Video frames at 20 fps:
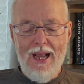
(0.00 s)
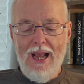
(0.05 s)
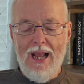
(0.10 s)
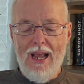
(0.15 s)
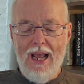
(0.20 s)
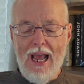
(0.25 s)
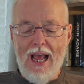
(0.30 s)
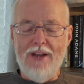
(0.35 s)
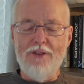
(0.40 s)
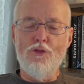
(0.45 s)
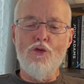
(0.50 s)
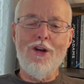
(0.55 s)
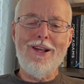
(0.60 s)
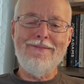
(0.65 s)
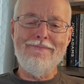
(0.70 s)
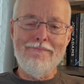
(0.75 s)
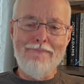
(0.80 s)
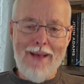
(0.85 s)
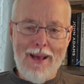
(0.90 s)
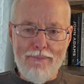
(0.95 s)
And
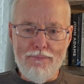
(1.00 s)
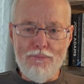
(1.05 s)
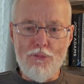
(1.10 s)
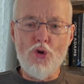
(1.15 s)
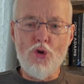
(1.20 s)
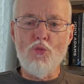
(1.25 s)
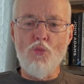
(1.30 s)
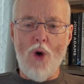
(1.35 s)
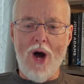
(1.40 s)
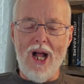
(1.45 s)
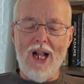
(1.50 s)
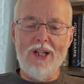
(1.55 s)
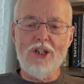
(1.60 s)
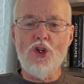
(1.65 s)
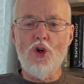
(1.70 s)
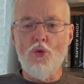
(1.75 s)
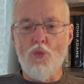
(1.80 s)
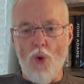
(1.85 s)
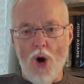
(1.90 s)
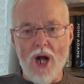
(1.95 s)
remember while
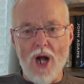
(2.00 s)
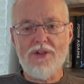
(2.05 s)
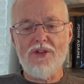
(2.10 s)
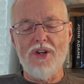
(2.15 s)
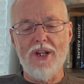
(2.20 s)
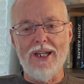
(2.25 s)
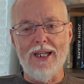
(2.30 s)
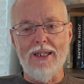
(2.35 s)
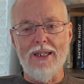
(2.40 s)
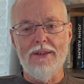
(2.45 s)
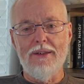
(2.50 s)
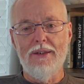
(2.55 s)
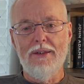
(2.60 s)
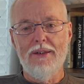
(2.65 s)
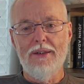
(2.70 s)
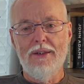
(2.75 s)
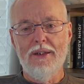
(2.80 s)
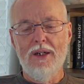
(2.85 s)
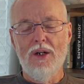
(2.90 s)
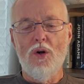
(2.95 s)
you're watching it,
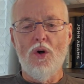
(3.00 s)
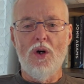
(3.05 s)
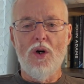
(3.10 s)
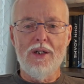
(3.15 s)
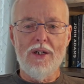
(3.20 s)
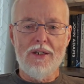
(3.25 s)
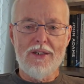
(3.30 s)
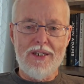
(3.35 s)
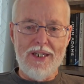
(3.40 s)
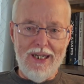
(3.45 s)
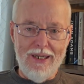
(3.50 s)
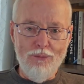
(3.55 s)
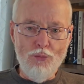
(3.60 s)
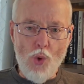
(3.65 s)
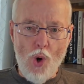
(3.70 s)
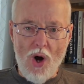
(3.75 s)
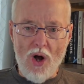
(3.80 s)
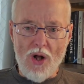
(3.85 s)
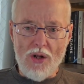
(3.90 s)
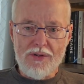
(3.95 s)
Tim
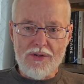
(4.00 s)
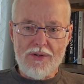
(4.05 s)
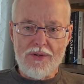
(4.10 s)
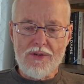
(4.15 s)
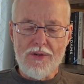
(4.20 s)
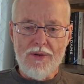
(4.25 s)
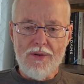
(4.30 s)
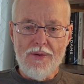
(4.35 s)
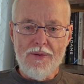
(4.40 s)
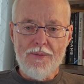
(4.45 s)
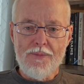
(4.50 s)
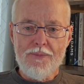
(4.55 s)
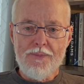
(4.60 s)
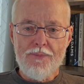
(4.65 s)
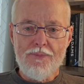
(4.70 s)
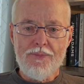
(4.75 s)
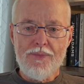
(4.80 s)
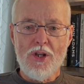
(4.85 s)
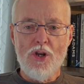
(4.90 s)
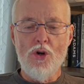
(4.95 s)
Walz,
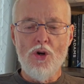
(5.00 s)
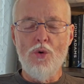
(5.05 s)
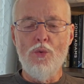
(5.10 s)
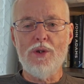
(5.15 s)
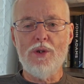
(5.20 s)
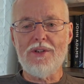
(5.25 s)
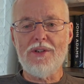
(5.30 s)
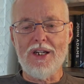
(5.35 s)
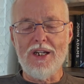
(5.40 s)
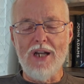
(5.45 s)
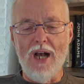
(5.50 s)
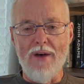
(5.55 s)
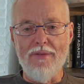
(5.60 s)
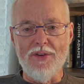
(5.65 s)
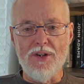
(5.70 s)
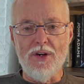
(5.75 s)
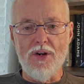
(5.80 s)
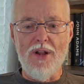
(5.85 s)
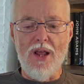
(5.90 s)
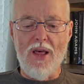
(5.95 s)
who was the
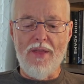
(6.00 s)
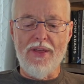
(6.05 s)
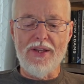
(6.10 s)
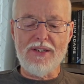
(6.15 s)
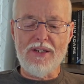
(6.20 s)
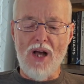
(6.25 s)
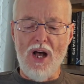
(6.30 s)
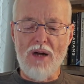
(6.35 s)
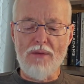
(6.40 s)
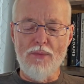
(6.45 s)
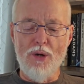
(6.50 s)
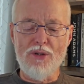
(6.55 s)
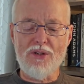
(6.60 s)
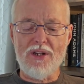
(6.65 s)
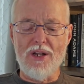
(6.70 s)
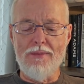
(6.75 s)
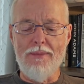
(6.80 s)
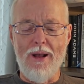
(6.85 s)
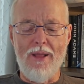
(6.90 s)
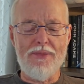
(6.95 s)
governor. Now, they talk
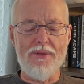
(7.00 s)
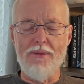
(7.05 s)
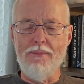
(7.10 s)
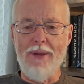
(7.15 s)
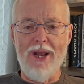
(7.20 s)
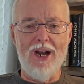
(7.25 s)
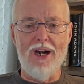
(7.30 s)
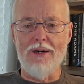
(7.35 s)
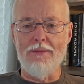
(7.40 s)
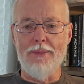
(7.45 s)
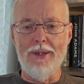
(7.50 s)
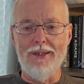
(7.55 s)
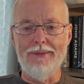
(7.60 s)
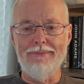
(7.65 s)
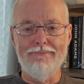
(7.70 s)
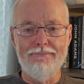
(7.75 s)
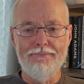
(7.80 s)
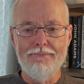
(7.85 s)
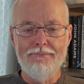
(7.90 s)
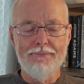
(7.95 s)
mostly about the mayor,
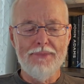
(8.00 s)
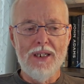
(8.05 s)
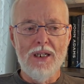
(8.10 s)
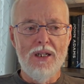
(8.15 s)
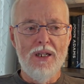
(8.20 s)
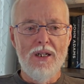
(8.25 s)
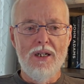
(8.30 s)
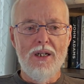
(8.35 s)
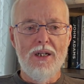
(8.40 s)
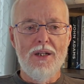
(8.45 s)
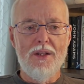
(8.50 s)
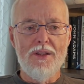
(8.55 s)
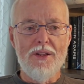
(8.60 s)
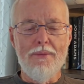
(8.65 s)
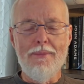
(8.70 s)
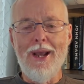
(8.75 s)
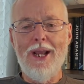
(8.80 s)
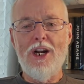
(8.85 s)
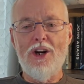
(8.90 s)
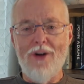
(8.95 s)
but the
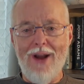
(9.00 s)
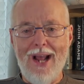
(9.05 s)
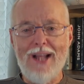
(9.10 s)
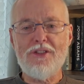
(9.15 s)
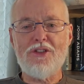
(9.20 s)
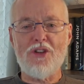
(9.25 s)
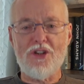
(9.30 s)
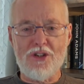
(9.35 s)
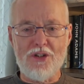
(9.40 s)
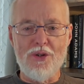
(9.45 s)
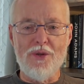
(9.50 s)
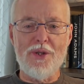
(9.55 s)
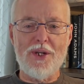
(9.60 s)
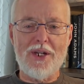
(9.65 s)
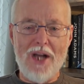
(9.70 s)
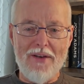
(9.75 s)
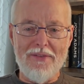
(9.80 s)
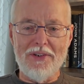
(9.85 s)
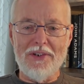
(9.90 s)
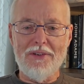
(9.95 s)
mayor answers to the
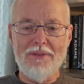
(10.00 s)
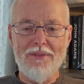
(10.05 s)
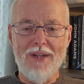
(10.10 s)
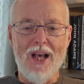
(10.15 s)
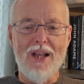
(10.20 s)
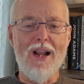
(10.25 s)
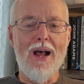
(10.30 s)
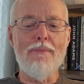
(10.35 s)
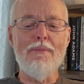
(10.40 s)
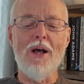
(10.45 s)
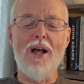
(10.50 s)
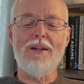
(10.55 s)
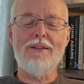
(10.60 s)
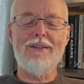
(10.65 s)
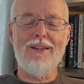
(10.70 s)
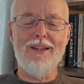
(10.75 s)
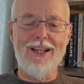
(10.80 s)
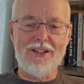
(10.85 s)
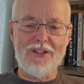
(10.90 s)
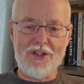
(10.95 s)
governor. And I'm
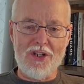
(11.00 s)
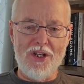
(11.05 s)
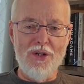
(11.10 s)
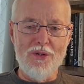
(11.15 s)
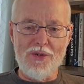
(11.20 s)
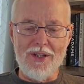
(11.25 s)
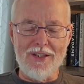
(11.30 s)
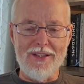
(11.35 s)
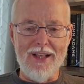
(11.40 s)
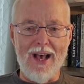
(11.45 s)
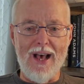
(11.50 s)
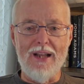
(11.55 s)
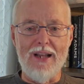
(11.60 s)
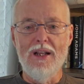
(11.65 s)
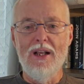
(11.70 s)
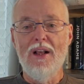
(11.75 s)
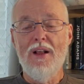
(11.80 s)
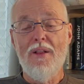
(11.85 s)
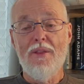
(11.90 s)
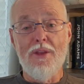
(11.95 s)
not excusing that.
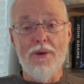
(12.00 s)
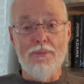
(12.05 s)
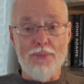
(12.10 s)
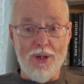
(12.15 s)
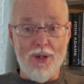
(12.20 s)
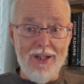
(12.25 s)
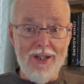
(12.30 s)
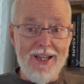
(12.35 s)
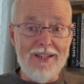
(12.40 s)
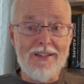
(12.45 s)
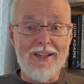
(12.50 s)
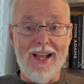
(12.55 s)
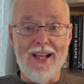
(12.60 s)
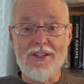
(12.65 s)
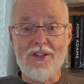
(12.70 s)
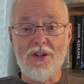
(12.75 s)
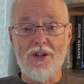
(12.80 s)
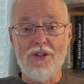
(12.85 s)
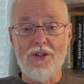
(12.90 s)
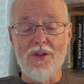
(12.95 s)
The police
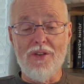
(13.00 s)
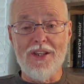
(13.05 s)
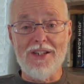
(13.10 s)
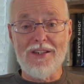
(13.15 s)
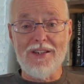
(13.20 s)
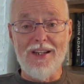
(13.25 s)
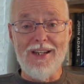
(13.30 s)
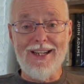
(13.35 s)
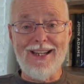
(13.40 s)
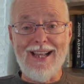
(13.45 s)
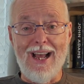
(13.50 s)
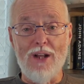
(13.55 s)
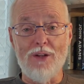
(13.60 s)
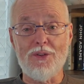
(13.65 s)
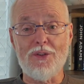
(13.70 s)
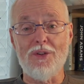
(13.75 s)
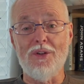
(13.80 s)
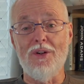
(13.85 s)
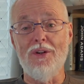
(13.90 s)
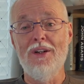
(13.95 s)
answer to the city
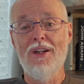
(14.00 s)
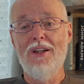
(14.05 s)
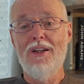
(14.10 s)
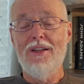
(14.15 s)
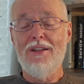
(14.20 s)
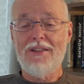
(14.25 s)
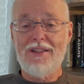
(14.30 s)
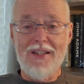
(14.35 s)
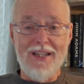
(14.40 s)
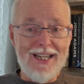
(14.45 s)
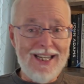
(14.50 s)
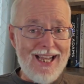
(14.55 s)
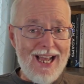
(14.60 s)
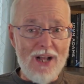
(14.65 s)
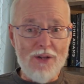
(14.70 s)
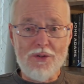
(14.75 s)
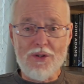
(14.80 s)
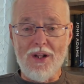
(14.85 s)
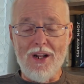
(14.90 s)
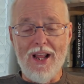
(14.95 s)
council. City
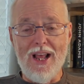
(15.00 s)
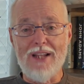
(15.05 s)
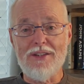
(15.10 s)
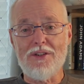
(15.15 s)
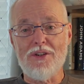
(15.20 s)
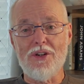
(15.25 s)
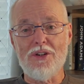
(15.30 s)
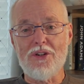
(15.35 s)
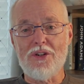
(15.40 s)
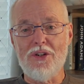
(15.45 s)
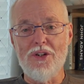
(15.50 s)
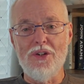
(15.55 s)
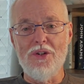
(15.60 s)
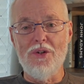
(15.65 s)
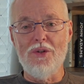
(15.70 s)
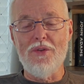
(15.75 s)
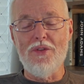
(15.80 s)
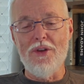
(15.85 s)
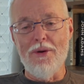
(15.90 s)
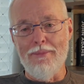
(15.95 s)
council answers
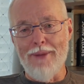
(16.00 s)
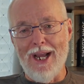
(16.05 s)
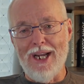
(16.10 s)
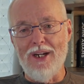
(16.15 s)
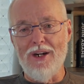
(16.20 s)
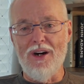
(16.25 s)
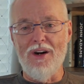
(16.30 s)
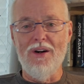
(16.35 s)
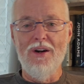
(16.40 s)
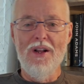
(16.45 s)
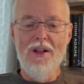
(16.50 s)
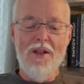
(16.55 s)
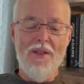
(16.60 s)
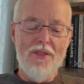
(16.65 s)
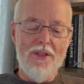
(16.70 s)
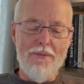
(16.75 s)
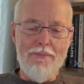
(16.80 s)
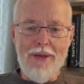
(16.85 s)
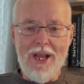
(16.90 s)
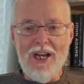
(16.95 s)
to the mayor.
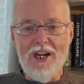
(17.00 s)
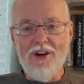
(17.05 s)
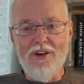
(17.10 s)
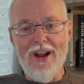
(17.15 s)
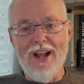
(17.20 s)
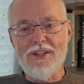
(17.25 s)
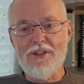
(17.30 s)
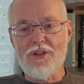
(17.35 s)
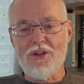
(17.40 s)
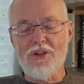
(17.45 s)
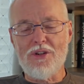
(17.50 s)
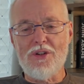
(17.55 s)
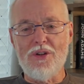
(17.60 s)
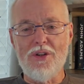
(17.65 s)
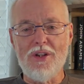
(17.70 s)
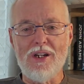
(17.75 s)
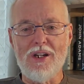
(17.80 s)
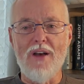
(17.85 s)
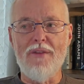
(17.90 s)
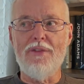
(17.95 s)
The mayor answers to
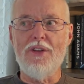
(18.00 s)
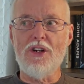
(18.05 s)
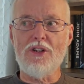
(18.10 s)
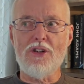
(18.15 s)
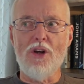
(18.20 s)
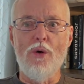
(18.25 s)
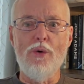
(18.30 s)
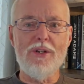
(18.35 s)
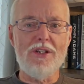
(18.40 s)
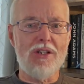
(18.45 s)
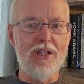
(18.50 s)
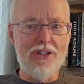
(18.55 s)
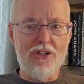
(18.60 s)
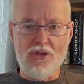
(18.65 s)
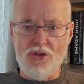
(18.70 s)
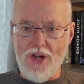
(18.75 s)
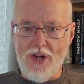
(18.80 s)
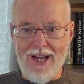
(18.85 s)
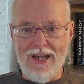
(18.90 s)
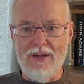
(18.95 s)
the governor. There's always this
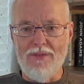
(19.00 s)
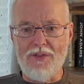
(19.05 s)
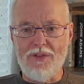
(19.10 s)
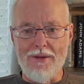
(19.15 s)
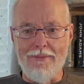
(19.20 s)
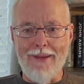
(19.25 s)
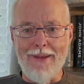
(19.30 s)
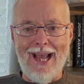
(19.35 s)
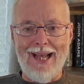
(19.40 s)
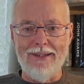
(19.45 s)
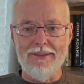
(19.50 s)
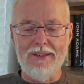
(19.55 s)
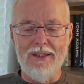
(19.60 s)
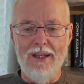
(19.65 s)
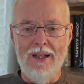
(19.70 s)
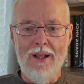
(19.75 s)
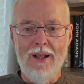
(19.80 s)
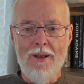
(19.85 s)
chain of command.